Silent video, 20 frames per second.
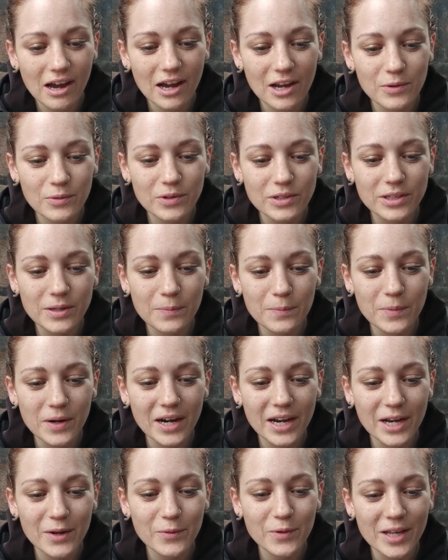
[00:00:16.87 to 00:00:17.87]
I would
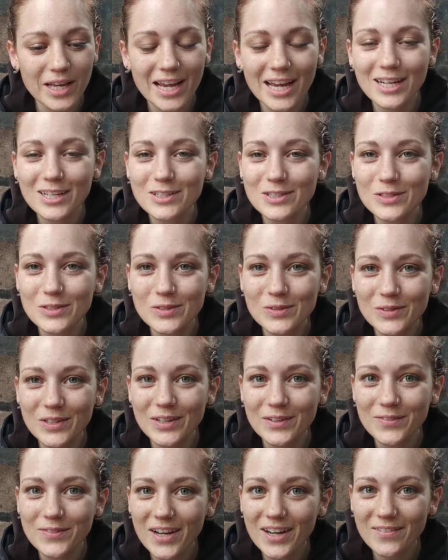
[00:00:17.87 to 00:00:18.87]
combine what I had to do
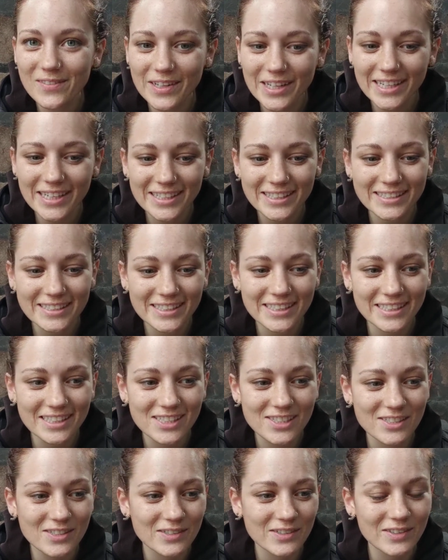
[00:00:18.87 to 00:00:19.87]
in 5 days
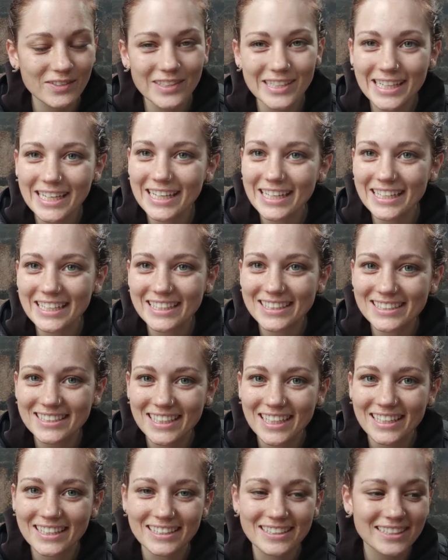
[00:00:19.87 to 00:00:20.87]
into 3 days,
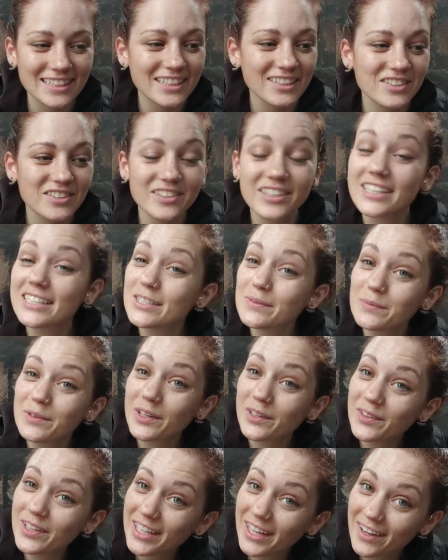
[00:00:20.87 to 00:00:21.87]
and then take 2 days in
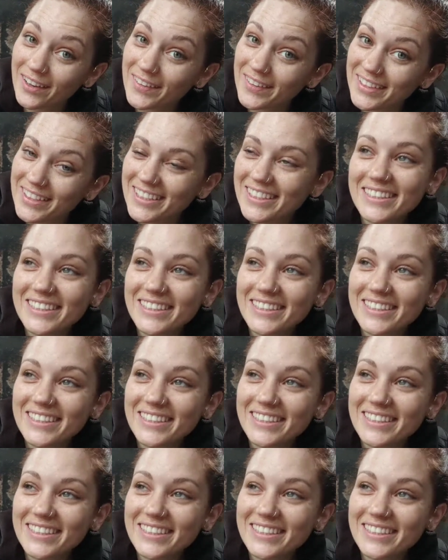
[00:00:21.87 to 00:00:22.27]
Puerto Rico.